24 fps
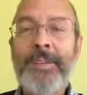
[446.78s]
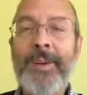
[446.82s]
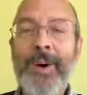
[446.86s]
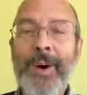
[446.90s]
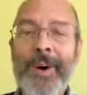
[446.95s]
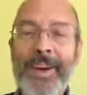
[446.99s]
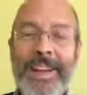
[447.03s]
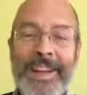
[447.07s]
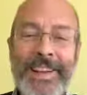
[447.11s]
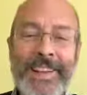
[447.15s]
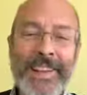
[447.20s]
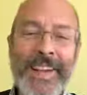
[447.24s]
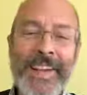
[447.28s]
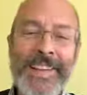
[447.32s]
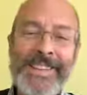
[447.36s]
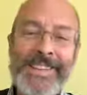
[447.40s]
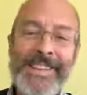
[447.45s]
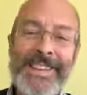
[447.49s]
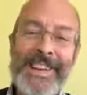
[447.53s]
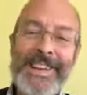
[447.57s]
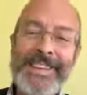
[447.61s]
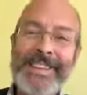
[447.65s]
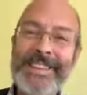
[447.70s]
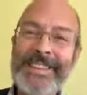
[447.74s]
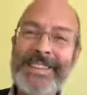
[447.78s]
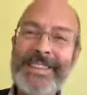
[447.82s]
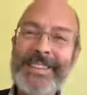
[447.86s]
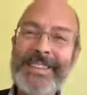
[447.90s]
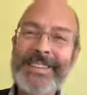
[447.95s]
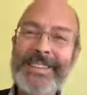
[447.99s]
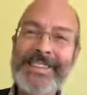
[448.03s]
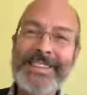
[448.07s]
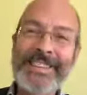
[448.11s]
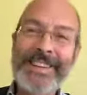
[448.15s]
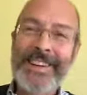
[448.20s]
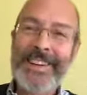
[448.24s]
Walking like Jesus
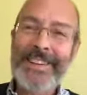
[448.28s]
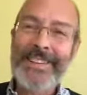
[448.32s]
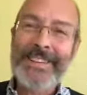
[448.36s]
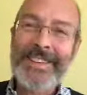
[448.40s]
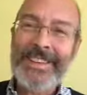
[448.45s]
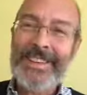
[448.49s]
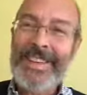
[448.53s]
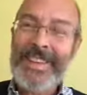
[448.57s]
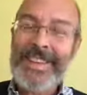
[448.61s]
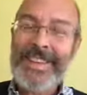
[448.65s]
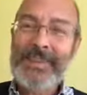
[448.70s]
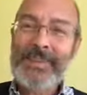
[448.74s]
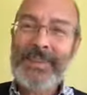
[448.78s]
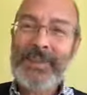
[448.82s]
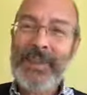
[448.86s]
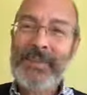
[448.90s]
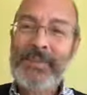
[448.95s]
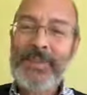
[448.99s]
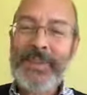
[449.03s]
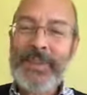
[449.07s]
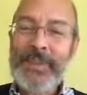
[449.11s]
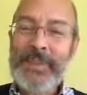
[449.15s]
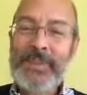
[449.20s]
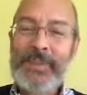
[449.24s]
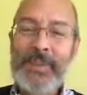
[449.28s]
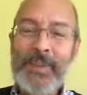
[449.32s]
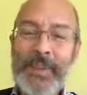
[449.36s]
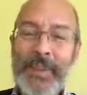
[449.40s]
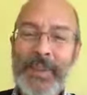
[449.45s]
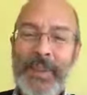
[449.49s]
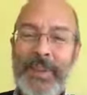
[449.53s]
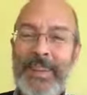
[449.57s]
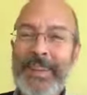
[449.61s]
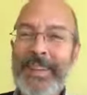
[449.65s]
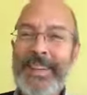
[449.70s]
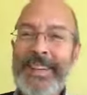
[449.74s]
is not some
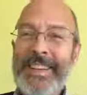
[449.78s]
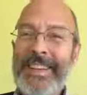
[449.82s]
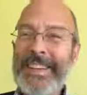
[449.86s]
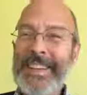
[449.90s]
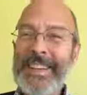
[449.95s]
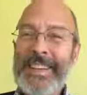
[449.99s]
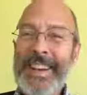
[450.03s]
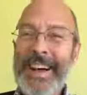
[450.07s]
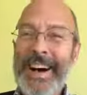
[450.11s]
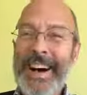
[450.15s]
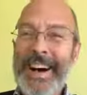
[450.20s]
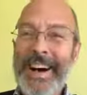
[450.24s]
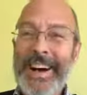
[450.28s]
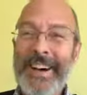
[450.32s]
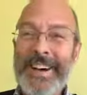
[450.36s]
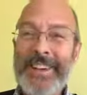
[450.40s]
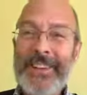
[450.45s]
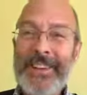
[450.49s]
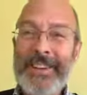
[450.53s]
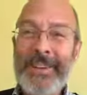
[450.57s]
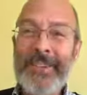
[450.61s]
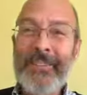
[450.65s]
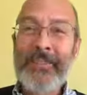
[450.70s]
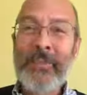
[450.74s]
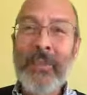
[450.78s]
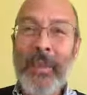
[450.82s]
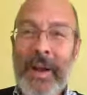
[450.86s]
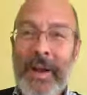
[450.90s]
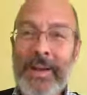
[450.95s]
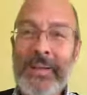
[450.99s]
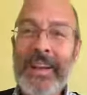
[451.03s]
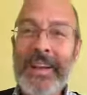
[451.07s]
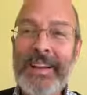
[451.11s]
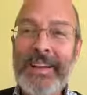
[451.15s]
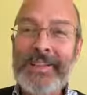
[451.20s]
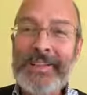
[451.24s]
literal
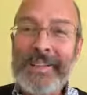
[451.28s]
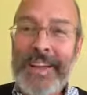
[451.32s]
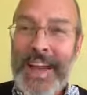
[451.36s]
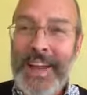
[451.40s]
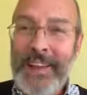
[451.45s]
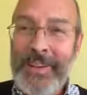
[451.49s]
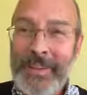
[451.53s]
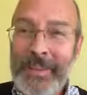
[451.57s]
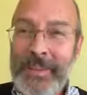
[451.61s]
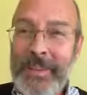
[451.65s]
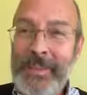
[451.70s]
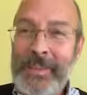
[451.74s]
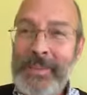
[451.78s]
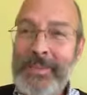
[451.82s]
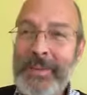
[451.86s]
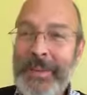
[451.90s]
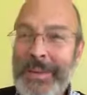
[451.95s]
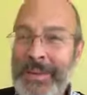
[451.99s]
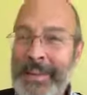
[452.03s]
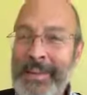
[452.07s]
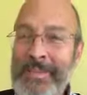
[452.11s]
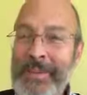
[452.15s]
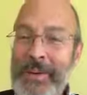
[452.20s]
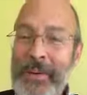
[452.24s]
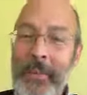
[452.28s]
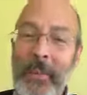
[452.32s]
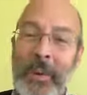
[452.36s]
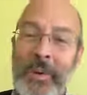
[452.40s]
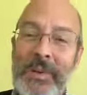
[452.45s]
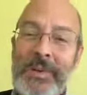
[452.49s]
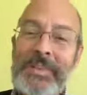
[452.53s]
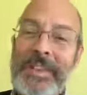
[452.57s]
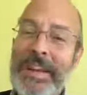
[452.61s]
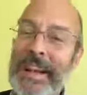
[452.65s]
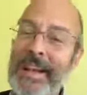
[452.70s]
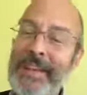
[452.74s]
wearing sandals because he wore
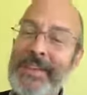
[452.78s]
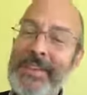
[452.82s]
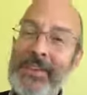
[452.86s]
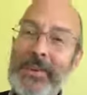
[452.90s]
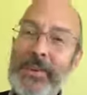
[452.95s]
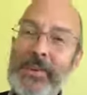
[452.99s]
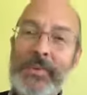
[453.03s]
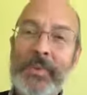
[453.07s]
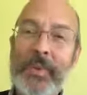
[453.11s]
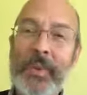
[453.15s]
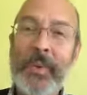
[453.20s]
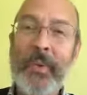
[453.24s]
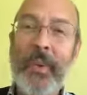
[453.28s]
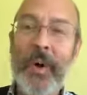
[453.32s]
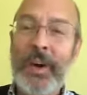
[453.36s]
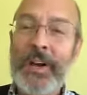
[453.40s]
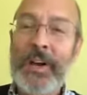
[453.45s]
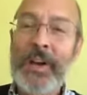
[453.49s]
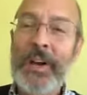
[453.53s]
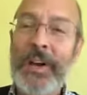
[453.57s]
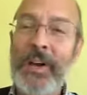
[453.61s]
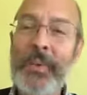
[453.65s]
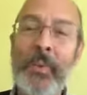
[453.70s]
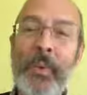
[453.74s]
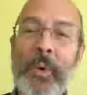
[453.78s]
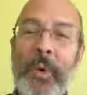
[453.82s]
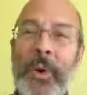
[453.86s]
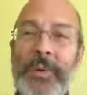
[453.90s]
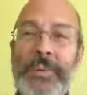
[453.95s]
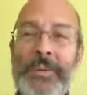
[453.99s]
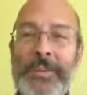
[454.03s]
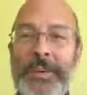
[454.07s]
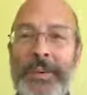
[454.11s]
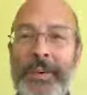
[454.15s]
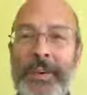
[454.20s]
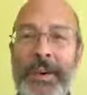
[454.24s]
sandals, or walking on
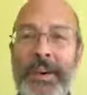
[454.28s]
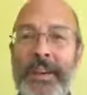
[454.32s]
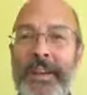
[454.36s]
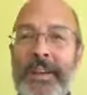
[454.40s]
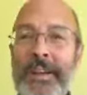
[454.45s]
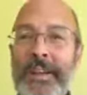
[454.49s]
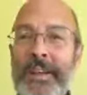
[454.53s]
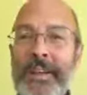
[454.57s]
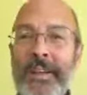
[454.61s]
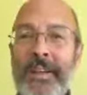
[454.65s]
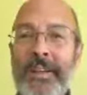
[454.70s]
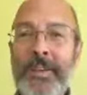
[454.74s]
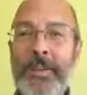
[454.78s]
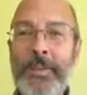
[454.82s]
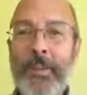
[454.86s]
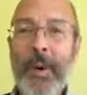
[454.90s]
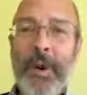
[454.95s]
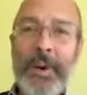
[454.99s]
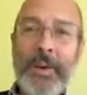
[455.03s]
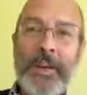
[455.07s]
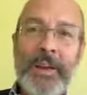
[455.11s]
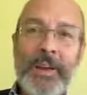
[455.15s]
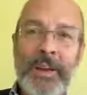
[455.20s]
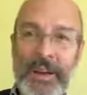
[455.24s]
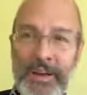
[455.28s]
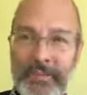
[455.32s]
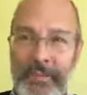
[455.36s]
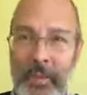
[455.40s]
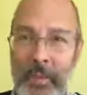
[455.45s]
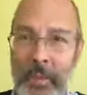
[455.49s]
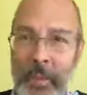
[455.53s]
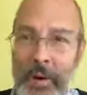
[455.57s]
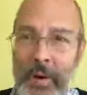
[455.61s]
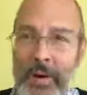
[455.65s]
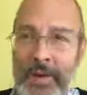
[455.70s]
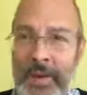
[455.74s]
water, or walking
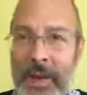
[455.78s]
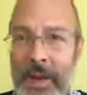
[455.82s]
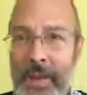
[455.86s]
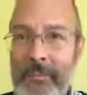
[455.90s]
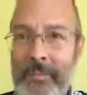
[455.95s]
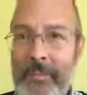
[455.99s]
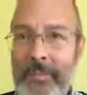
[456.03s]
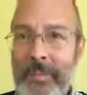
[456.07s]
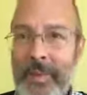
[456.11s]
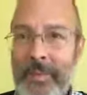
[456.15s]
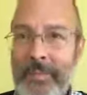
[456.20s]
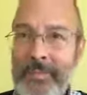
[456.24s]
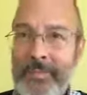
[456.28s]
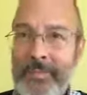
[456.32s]
everywhere, not